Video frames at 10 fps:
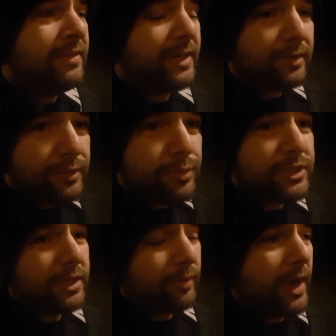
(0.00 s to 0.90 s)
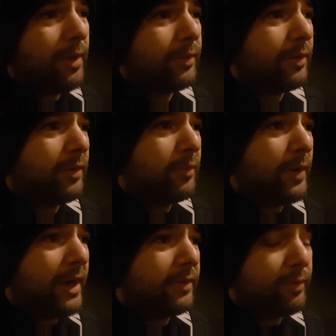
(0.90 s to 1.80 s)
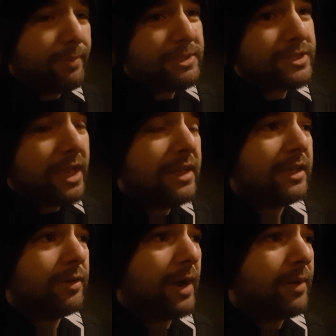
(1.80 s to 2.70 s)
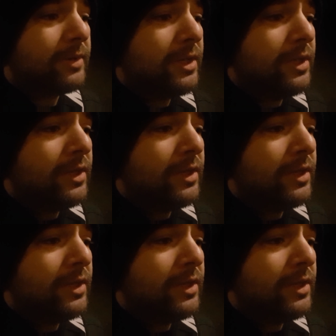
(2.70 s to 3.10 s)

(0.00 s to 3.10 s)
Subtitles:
they're losing ground where the web is gaining ground.